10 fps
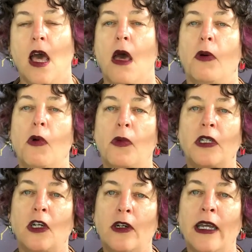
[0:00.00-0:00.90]
But when we're
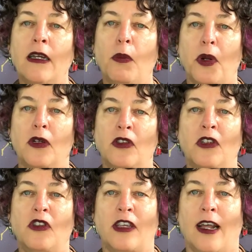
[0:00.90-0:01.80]
talking in a
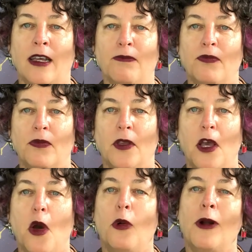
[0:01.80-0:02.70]
personal setting,
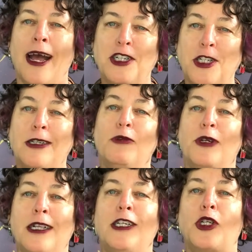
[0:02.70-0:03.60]
we're actually
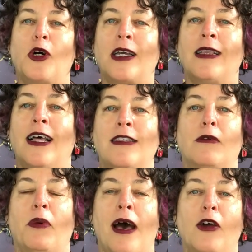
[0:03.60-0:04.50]
really talking less
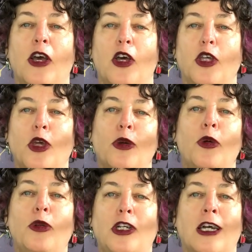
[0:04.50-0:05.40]
about
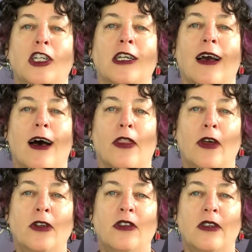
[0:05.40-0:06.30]
you judging
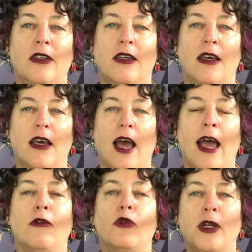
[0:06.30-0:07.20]
others
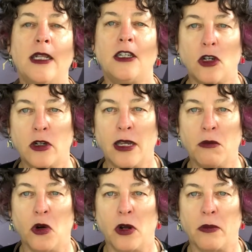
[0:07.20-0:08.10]
and really talking
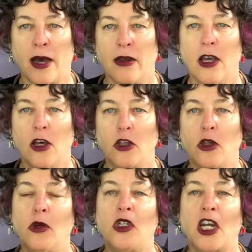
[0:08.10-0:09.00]
more about
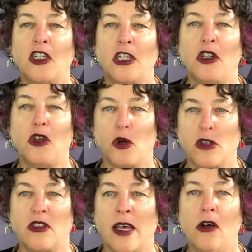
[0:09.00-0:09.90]
you judging
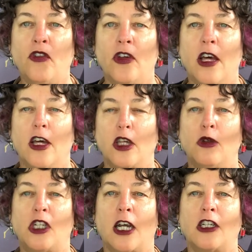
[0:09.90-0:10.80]
yourself, you
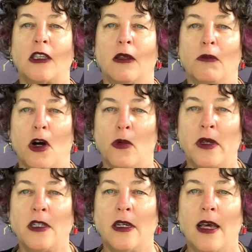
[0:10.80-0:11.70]
judging the
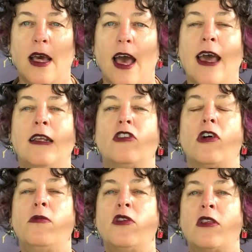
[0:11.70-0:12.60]
moment, and it's
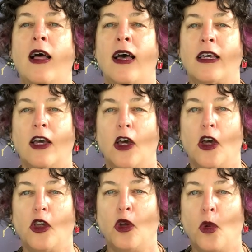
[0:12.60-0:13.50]
almost like
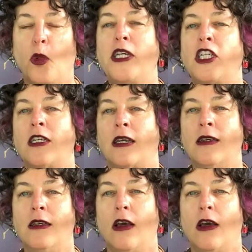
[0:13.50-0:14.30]
you're wishing